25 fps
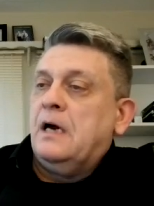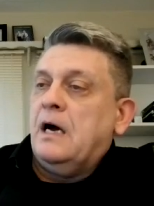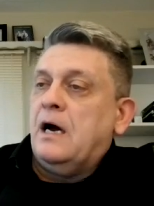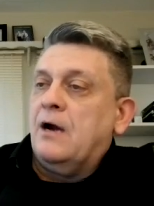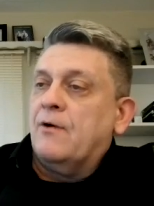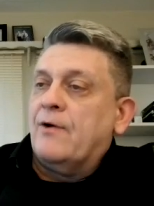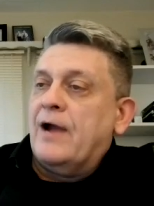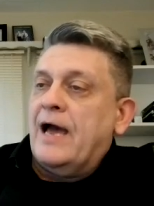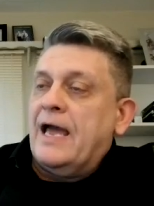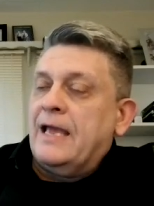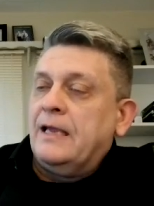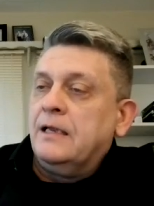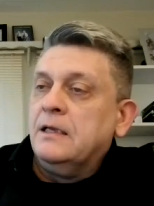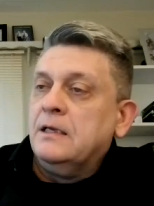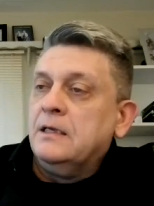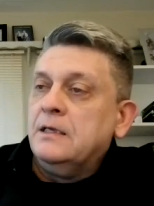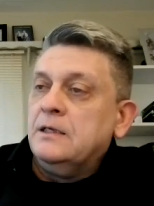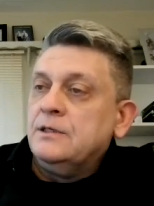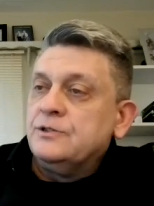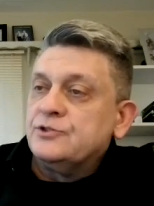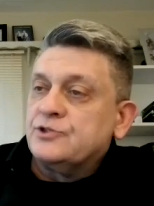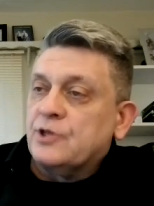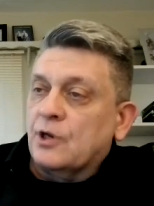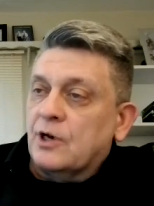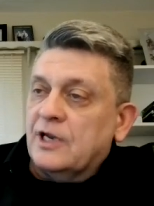All right,
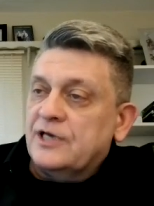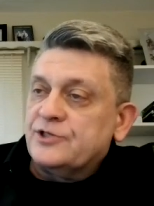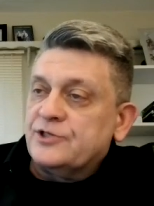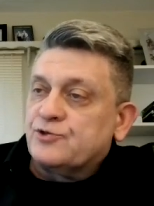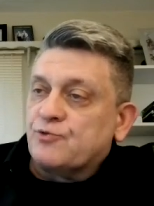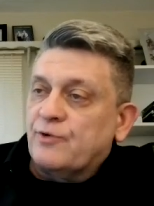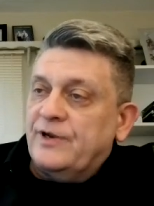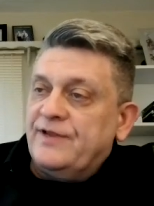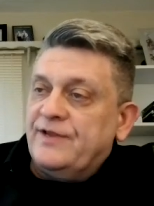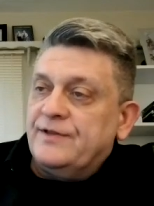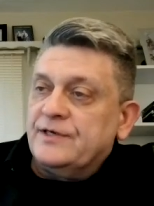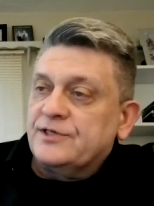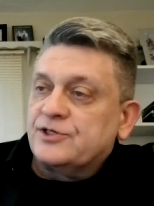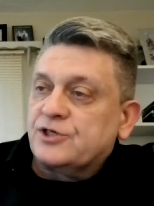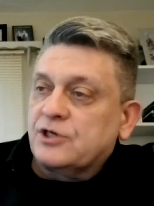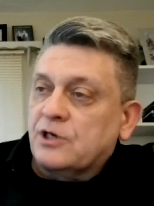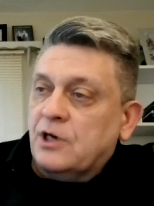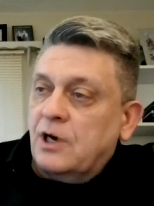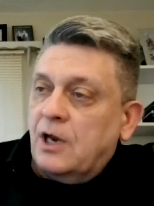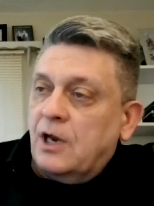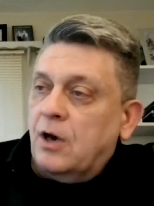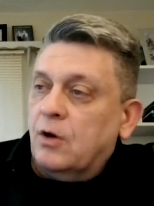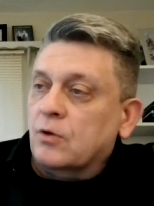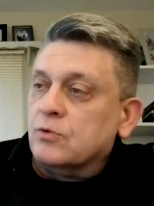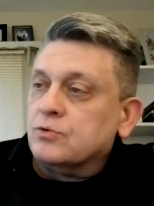so let's read this
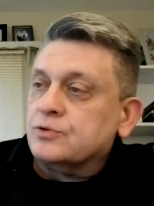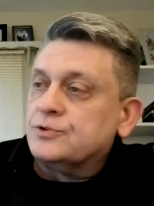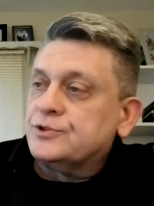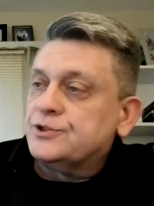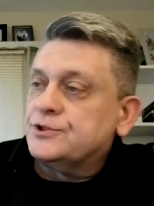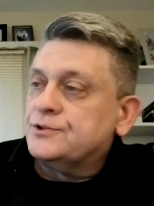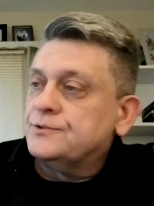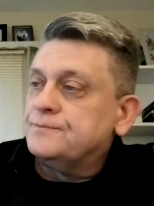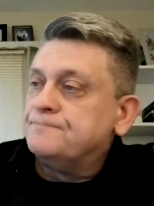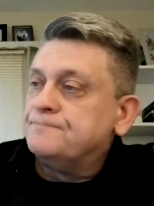close.